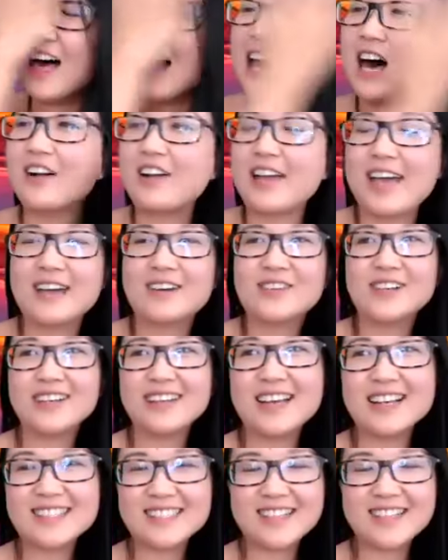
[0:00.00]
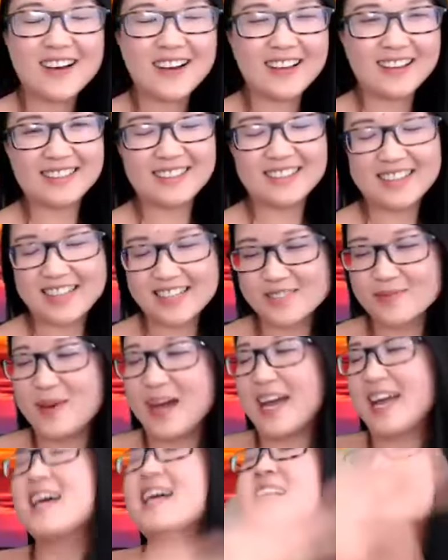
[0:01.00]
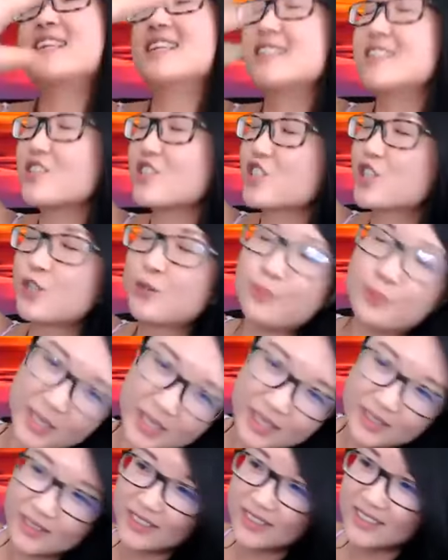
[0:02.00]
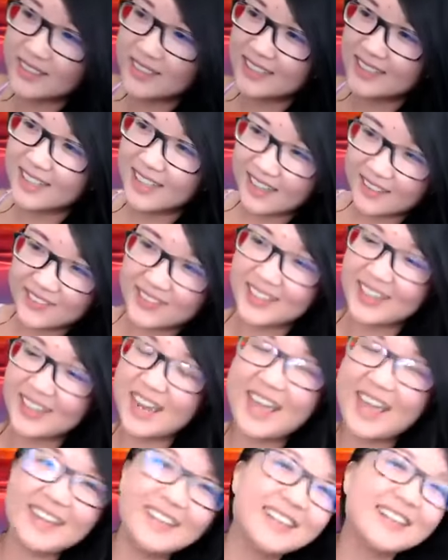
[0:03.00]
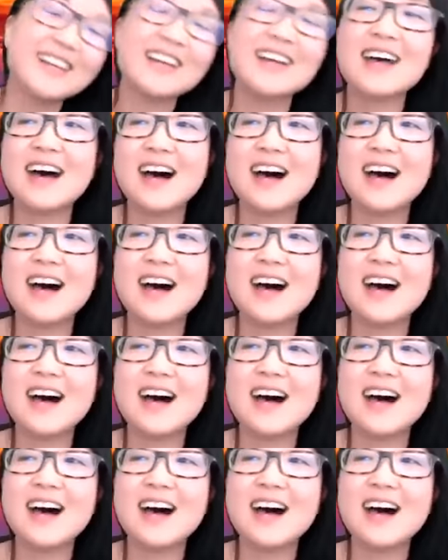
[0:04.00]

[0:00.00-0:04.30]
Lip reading: Okay, well, that's all. That's my little spiel of the day.